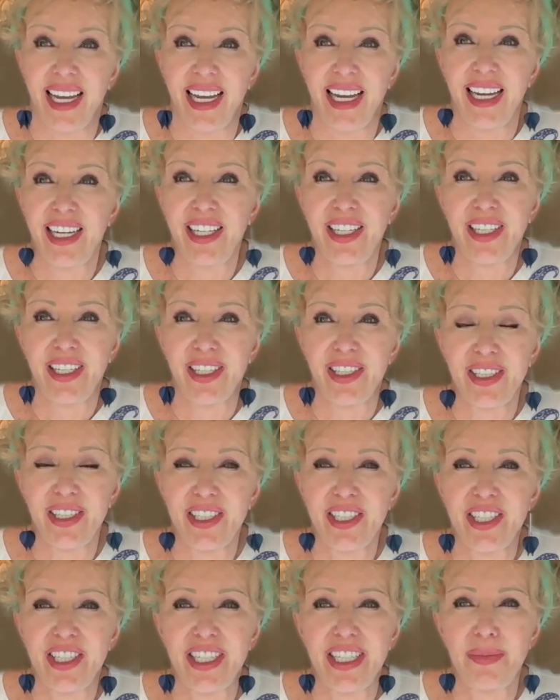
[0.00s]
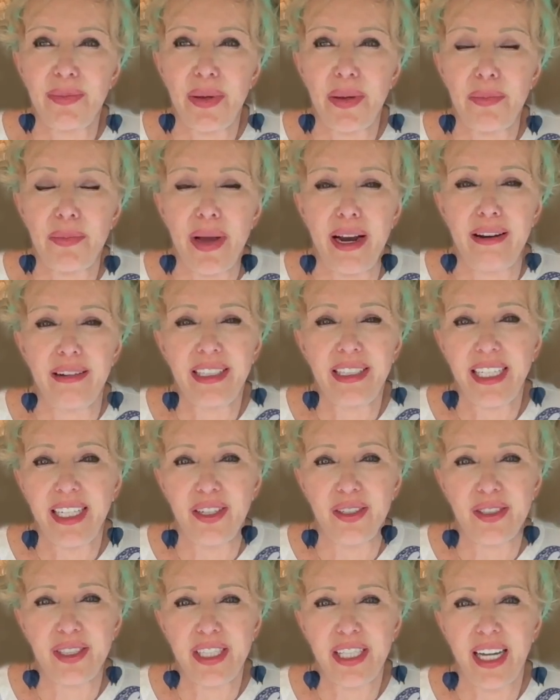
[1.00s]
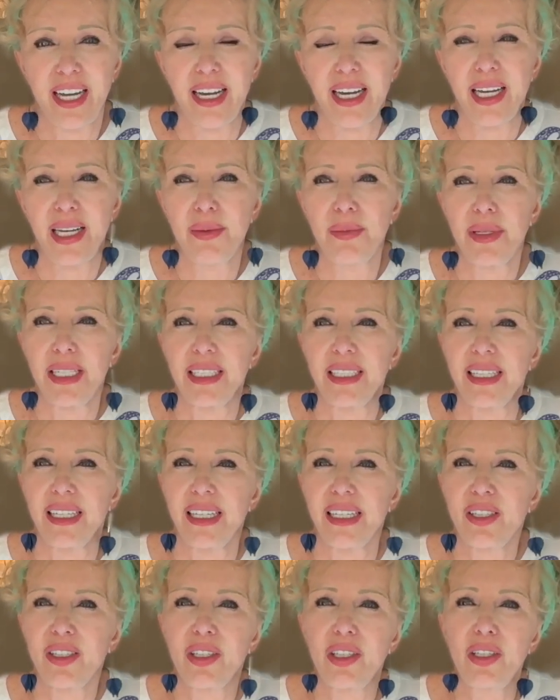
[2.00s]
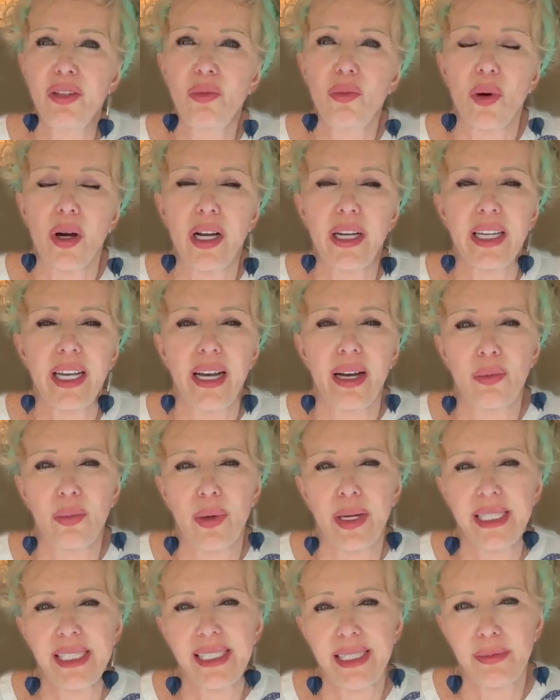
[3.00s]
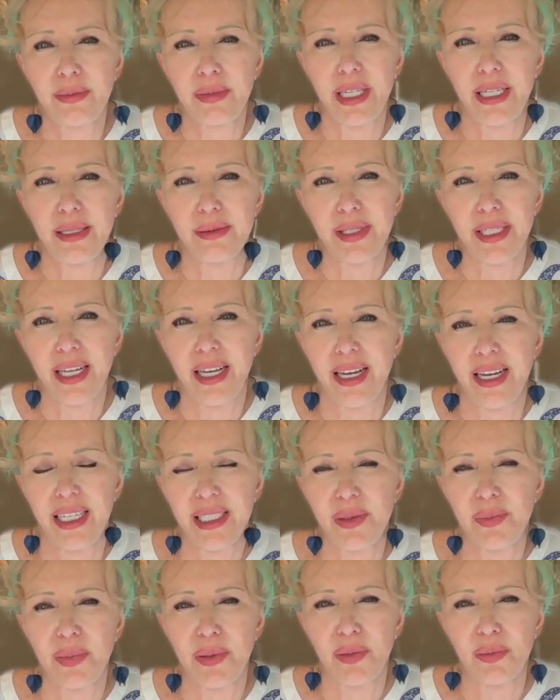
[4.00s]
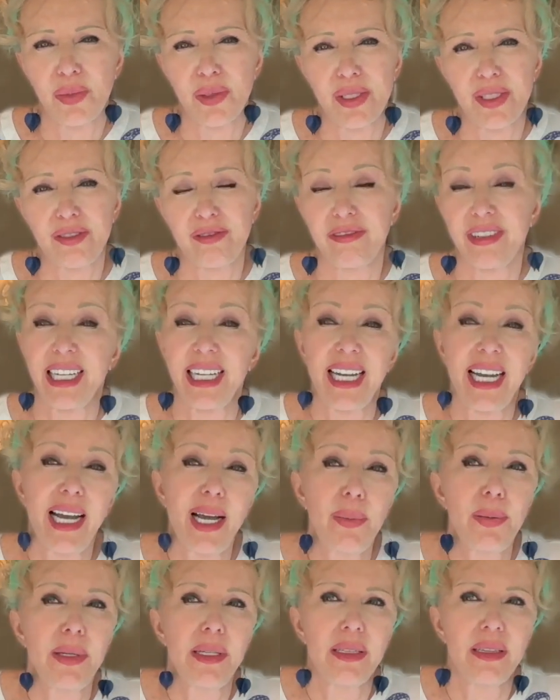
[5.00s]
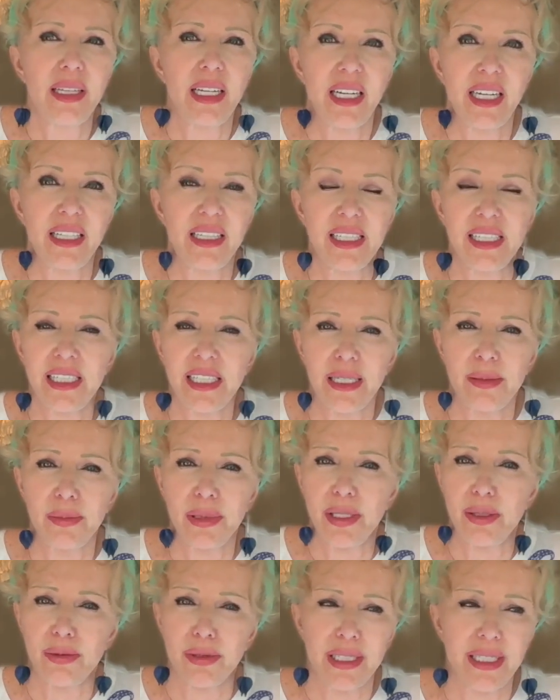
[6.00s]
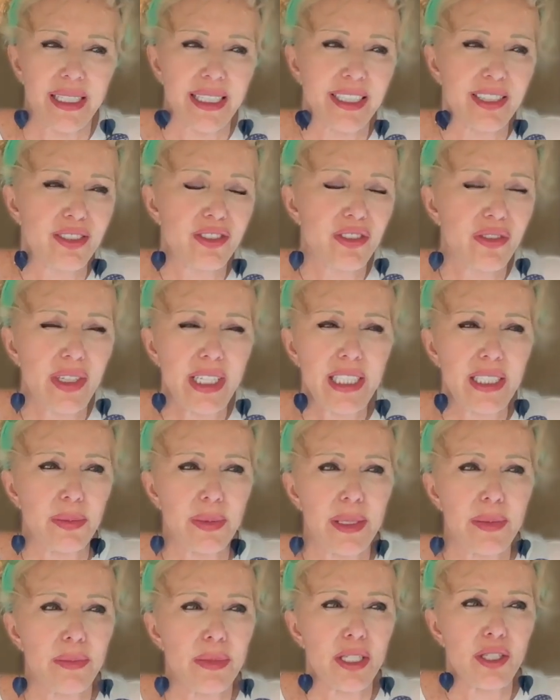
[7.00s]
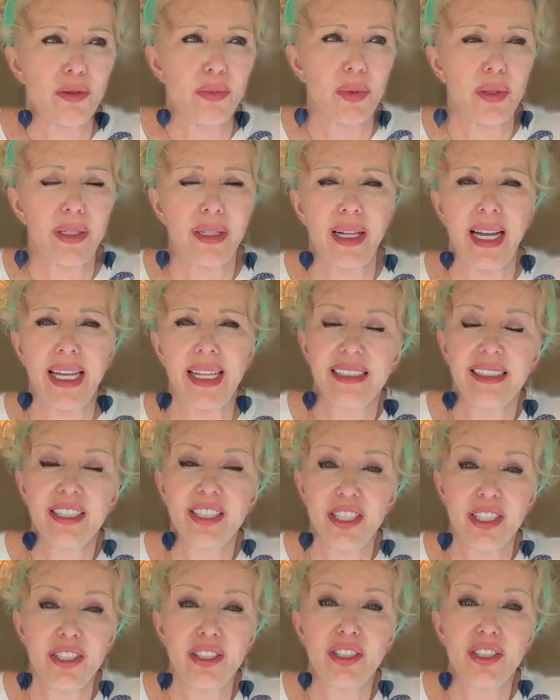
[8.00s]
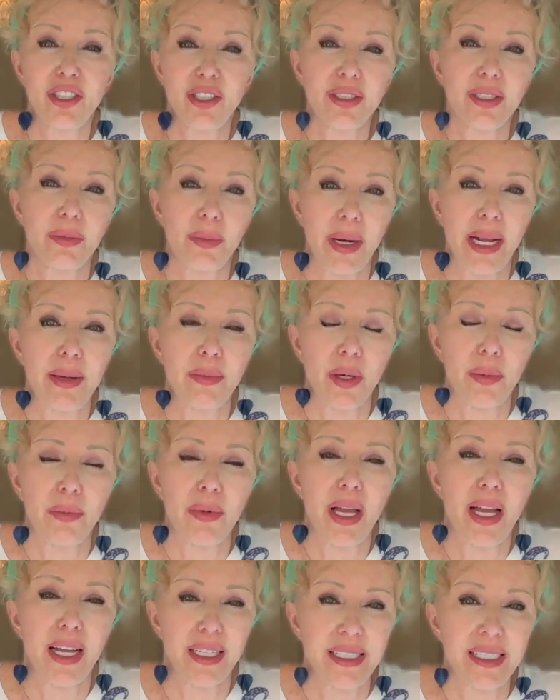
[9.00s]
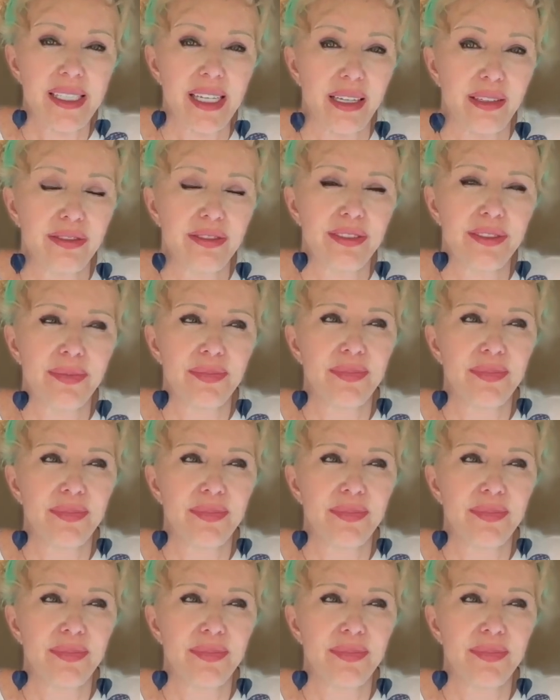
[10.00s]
you know, she'd been married a long time and it couldn't work out why sometimes her husband was really happy and then other times he was incredibly miserable, and she took the blame on herself